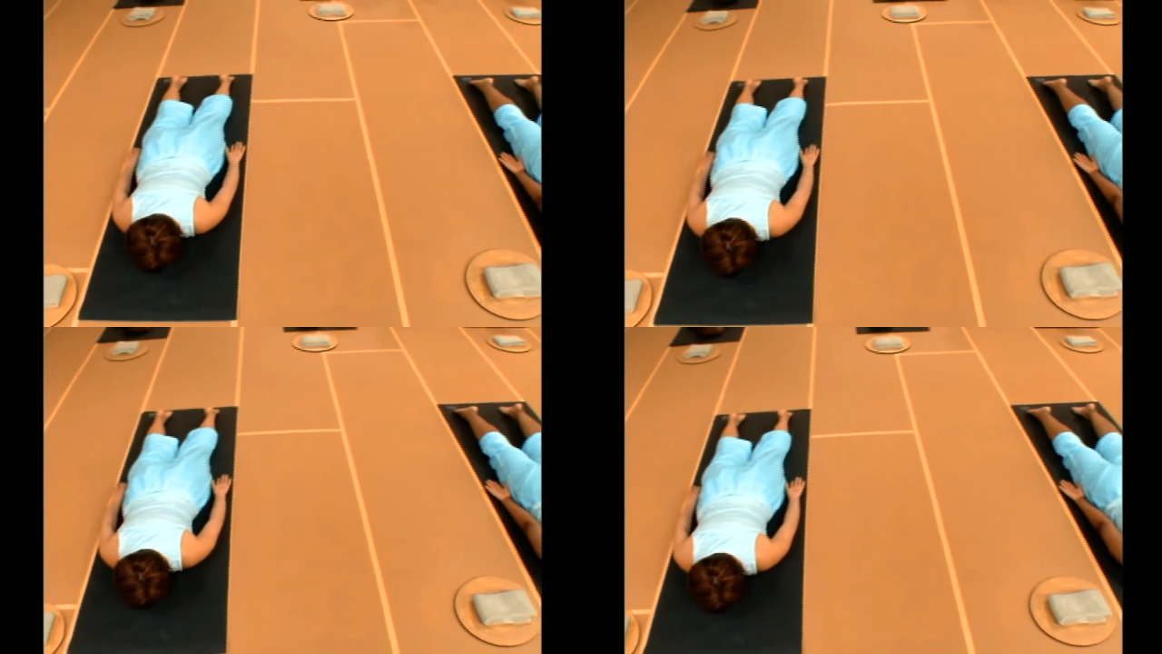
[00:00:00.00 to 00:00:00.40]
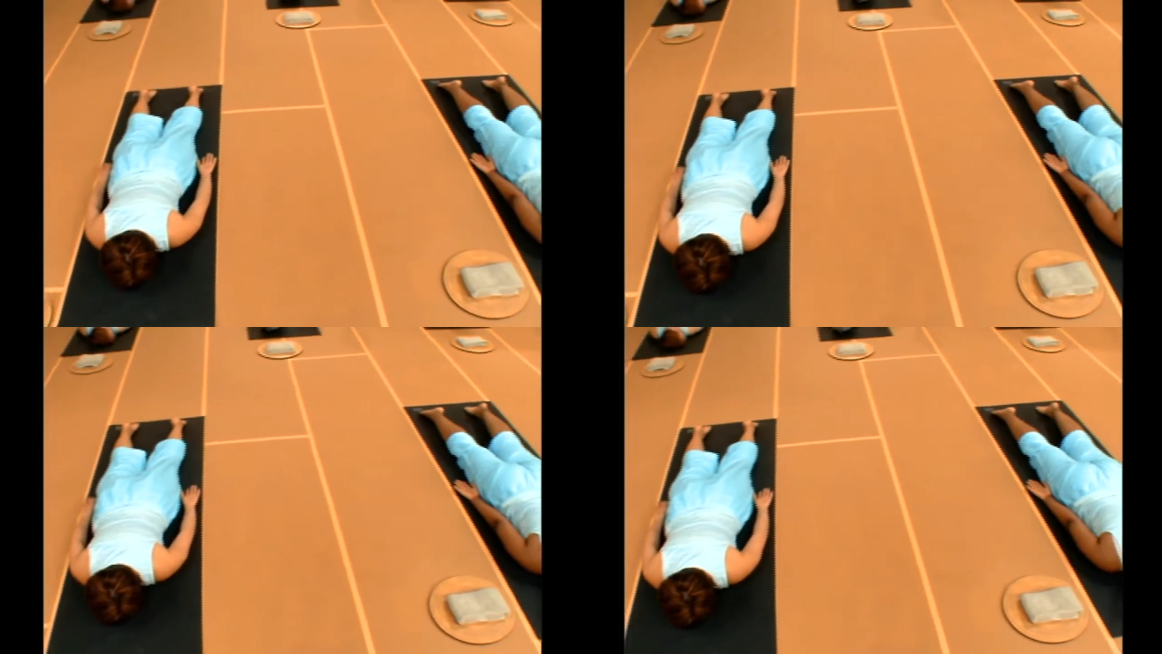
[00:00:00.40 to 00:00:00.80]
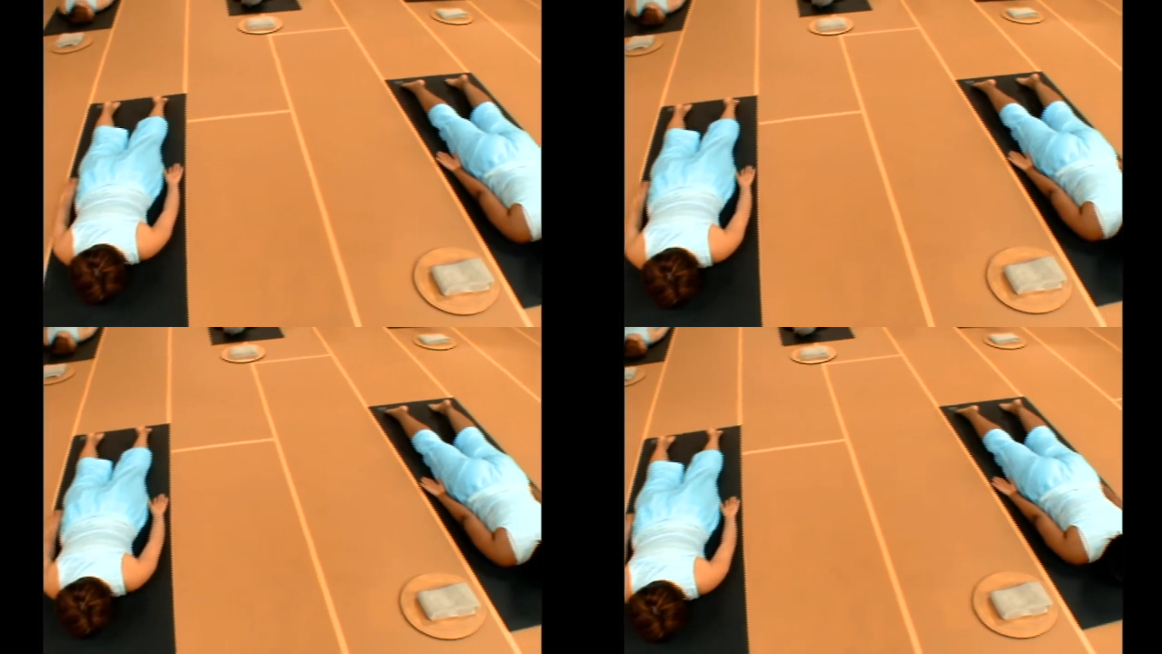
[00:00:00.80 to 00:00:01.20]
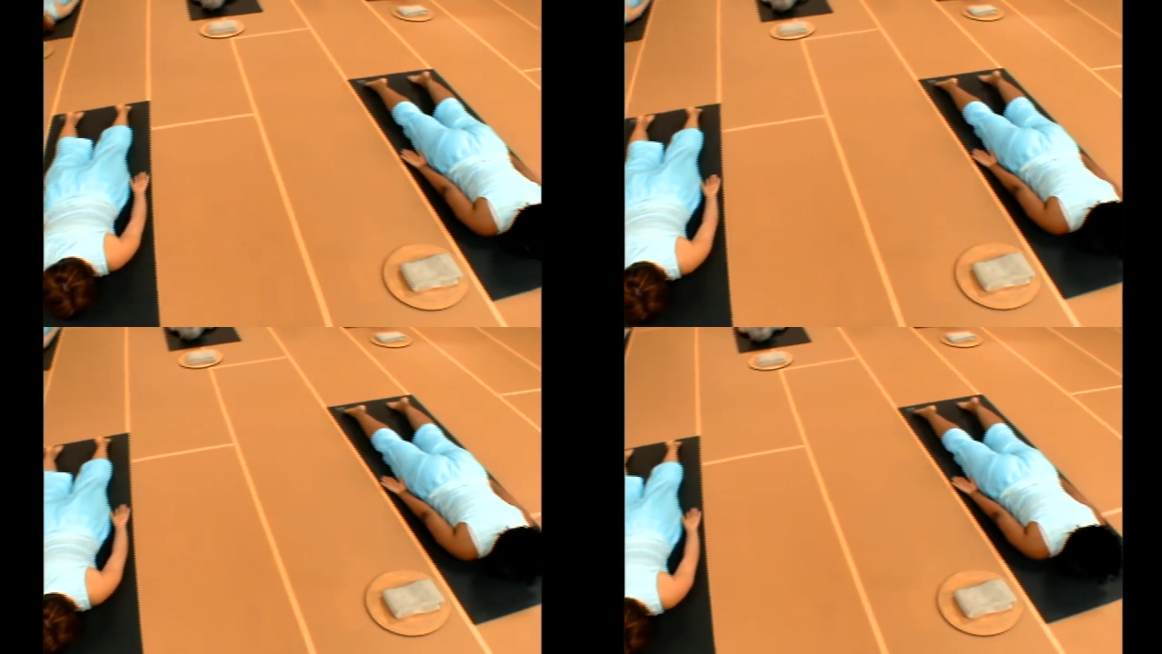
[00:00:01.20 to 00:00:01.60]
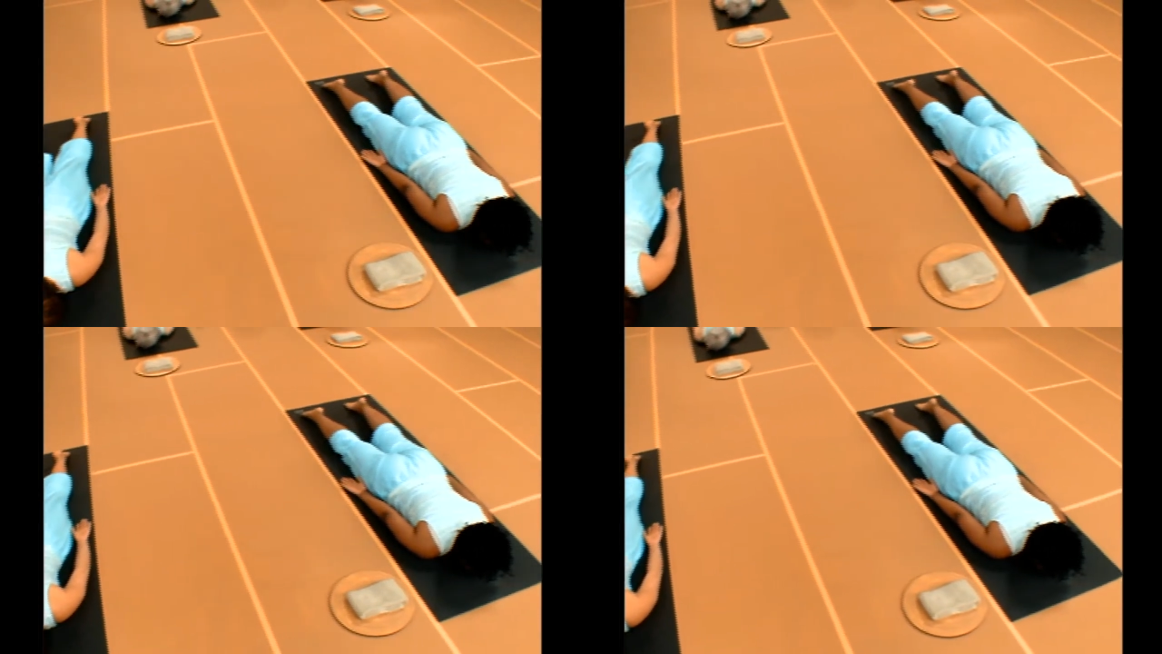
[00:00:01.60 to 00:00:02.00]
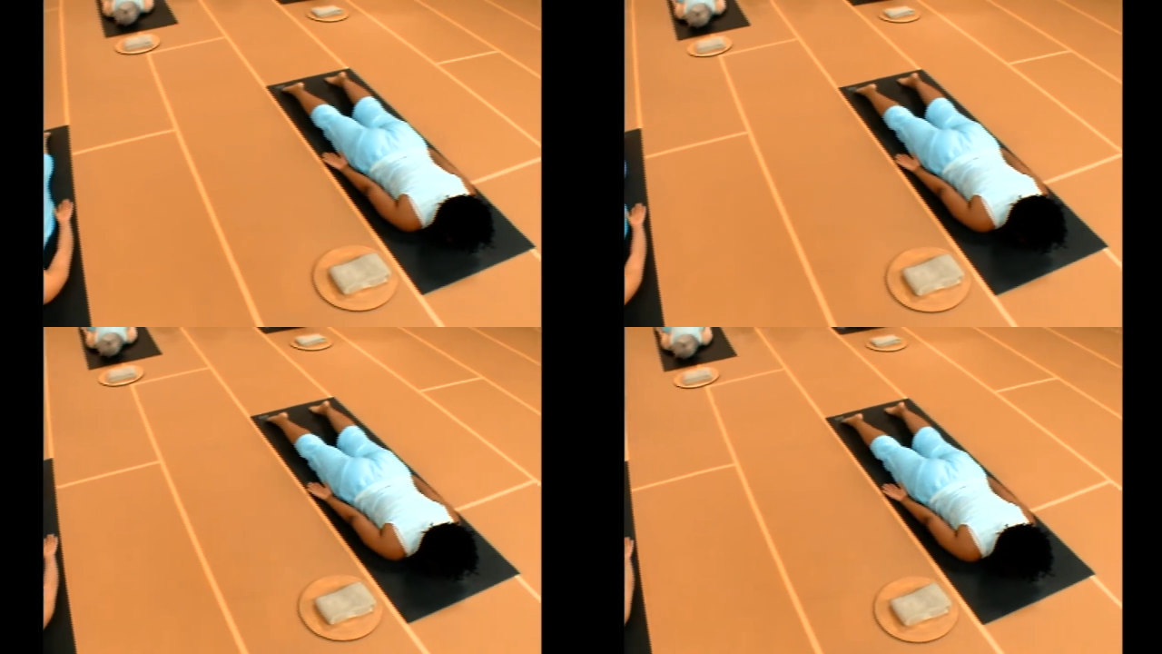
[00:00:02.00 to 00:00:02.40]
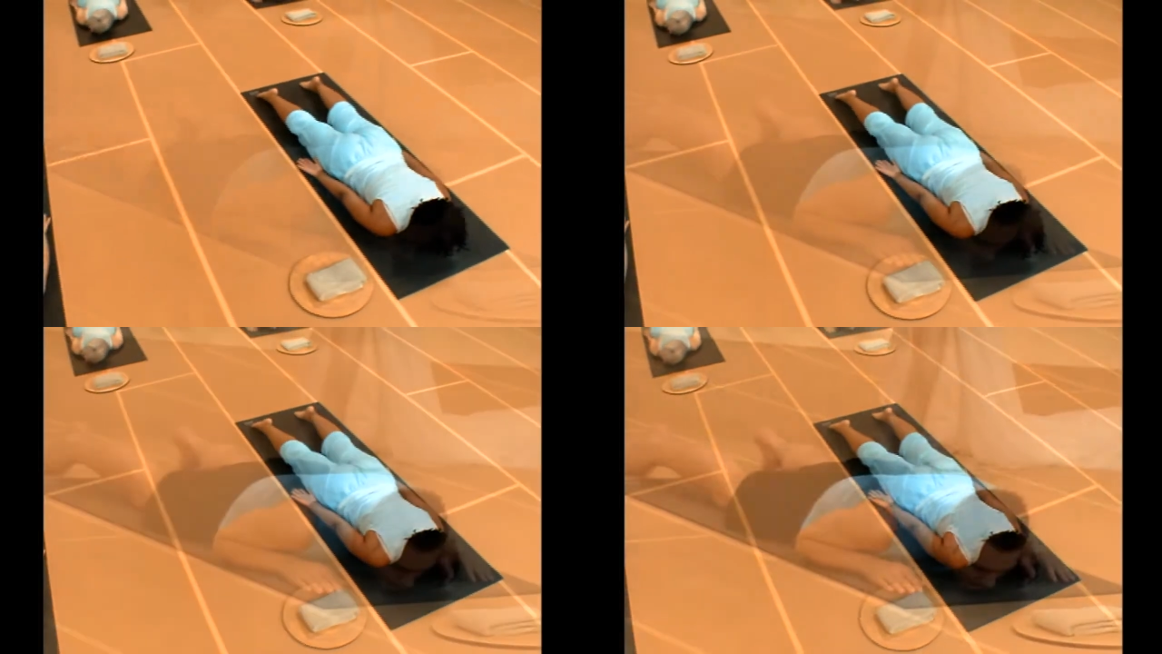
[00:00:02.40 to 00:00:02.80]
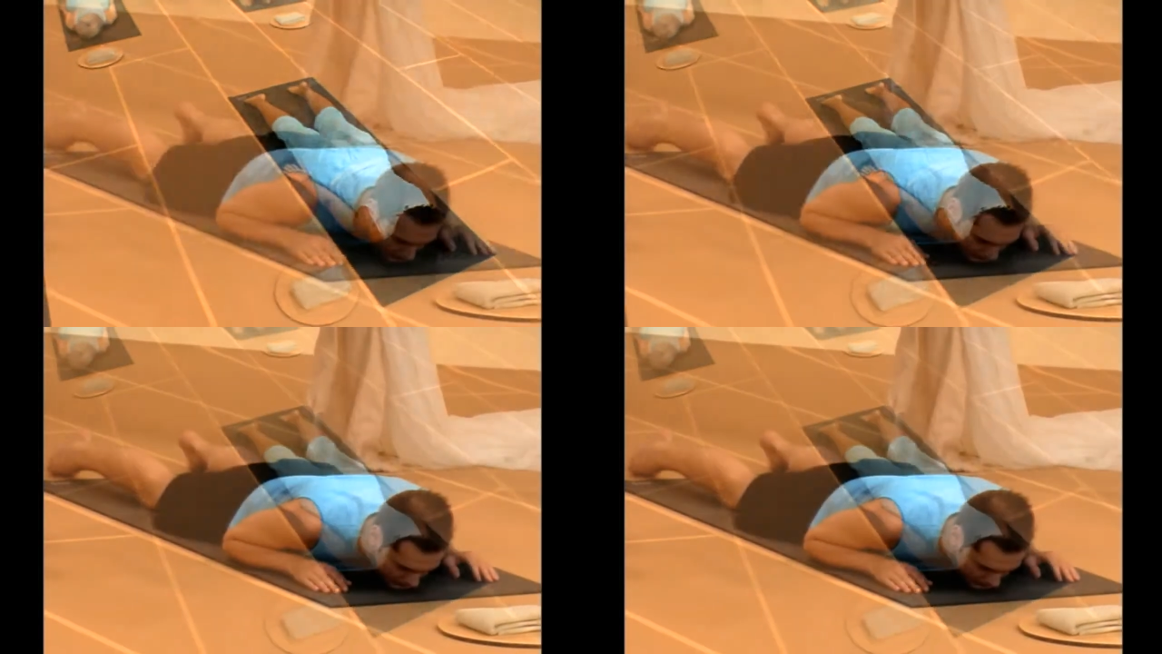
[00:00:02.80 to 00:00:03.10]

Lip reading: [unreadable: no face in view]